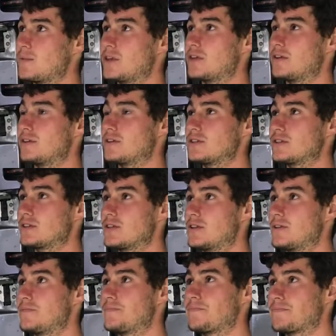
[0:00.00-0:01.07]
because,
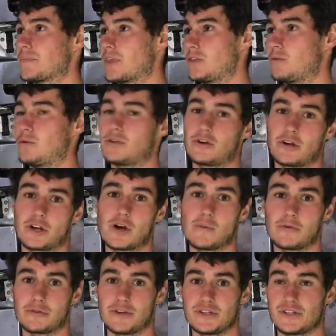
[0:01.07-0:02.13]
well, there are a
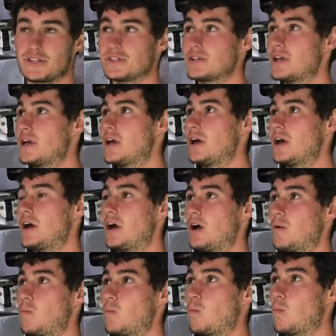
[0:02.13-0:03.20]
couple of reasons.
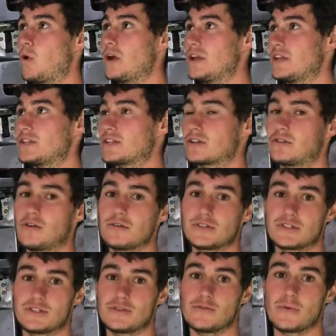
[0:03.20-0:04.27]
One, it's
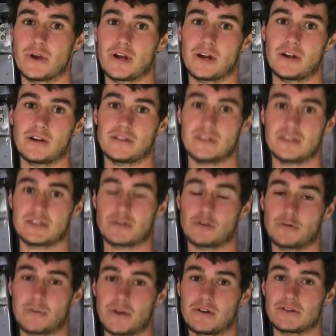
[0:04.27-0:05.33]
close to where the
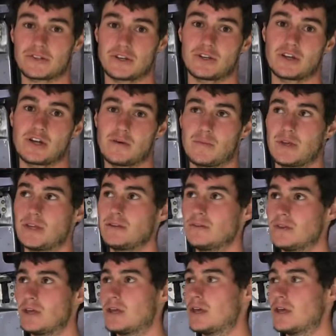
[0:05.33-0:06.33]
solar panels are going to come in.